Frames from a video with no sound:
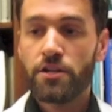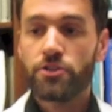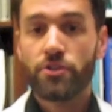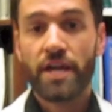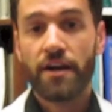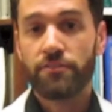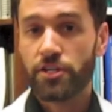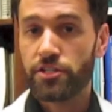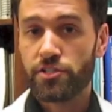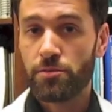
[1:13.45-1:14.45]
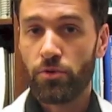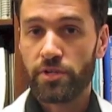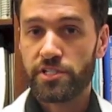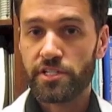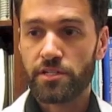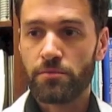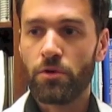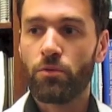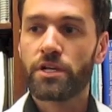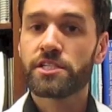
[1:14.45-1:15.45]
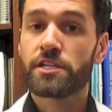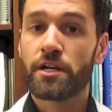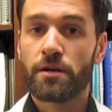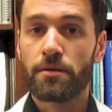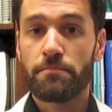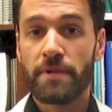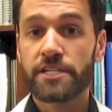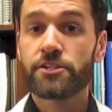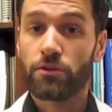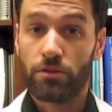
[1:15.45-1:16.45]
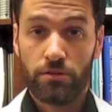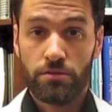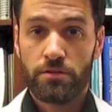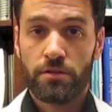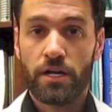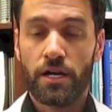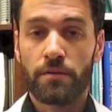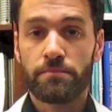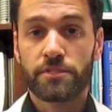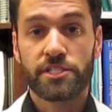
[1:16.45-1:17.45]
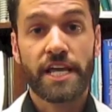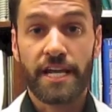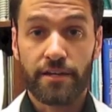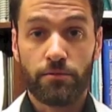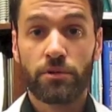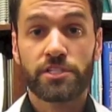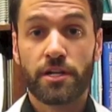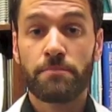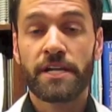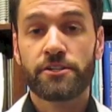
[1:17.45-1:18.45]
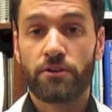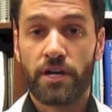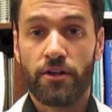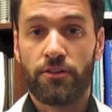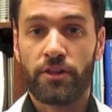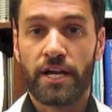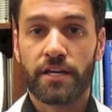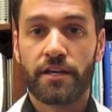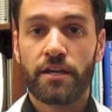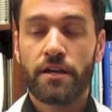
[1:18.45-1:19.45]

Do they have a good support system? What's their mental um, state? What's their mental health like?